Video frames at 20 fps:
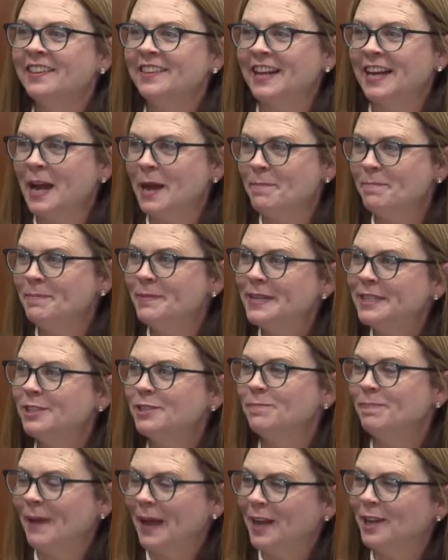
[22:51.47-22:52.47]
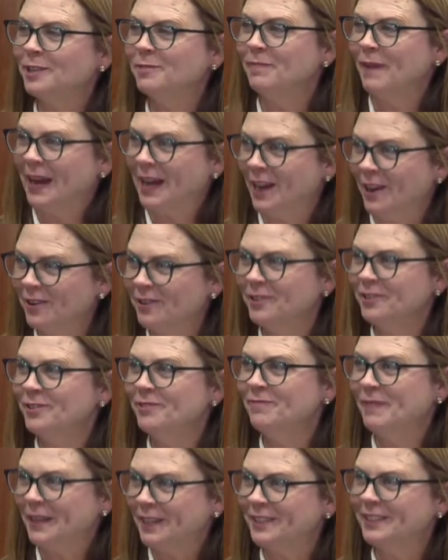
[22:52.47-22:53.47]
that I misspelled my
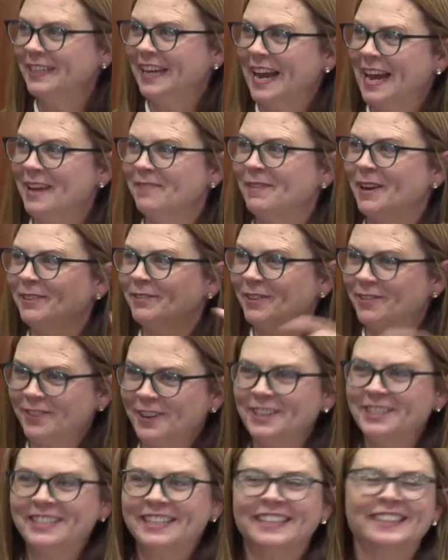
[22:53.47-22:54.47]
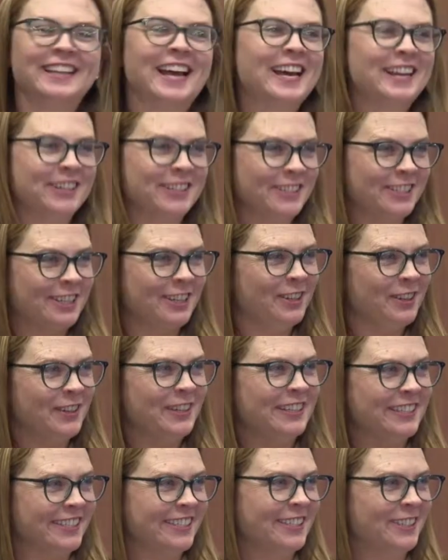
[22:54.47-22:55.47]
own middle name. I reversed the letter, so you
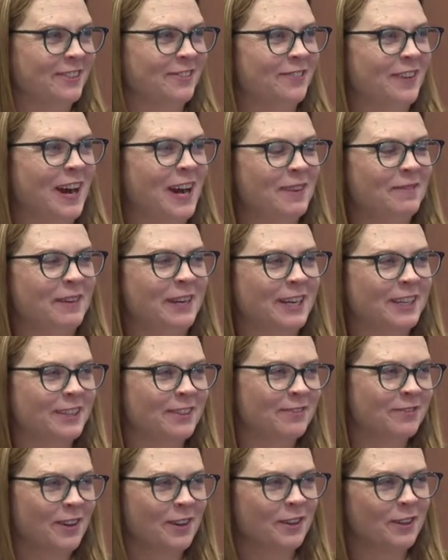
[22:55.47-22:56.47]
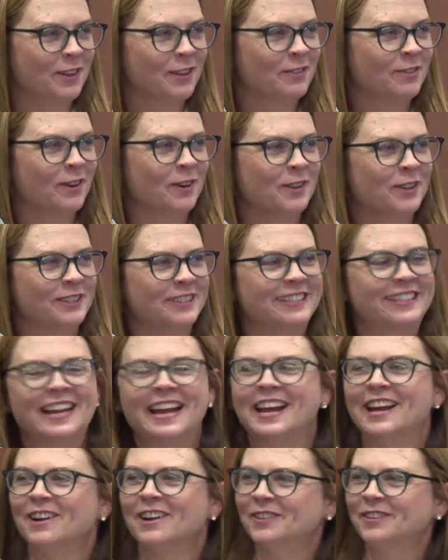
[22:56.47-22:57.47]
can still find me on the voter rolls
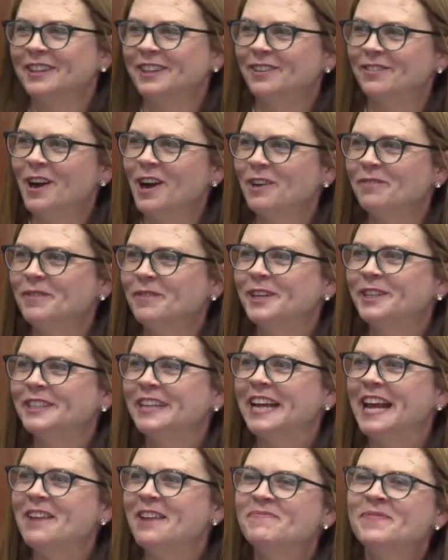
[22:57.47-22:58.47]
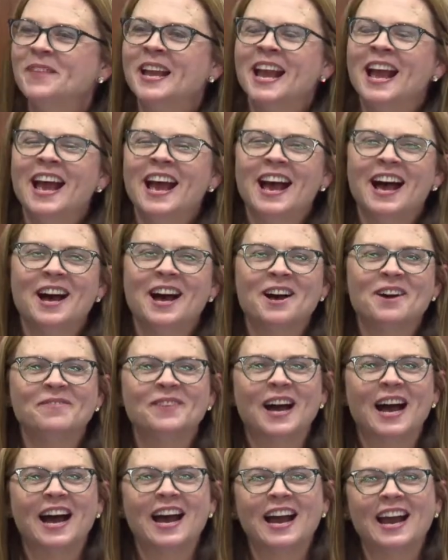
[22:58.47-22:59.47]
there with the wrong middle name.
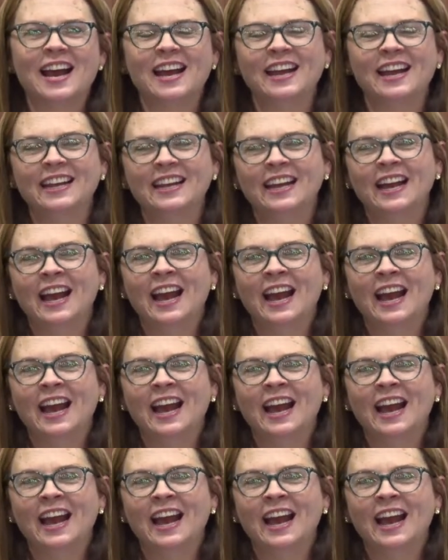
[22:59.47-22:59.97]
I